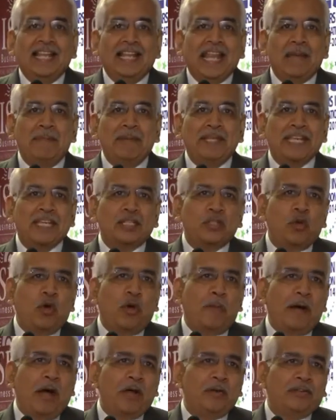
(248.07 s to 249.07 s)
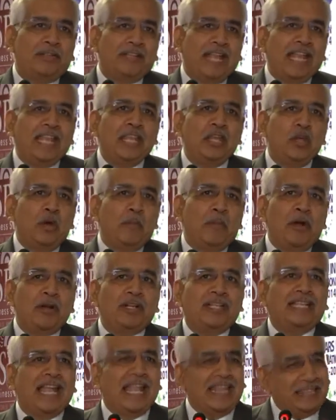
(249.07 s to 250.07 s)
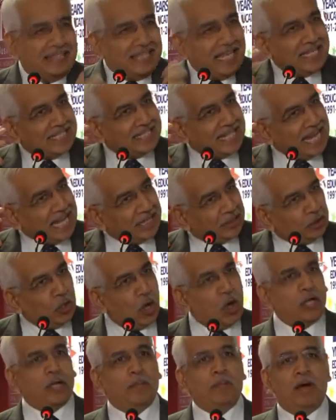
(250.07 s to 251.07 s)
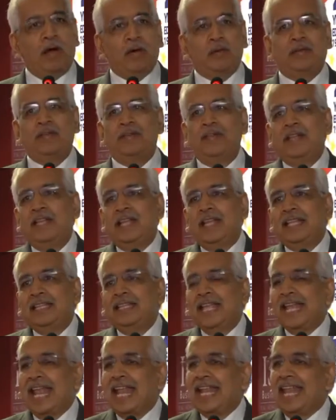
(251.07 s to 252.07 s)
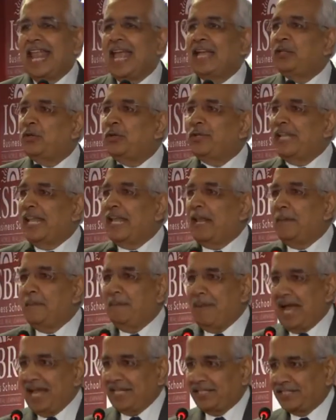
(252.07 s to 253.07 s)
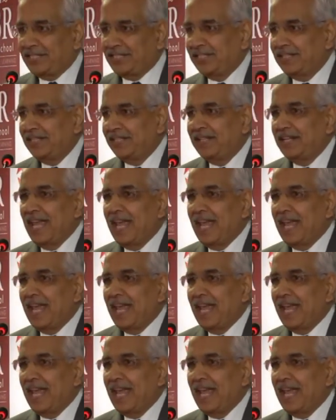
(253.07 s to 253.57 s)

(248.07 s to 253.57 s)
let me just go about telling you about 10 things that I thought about that I'd like to tell a batch,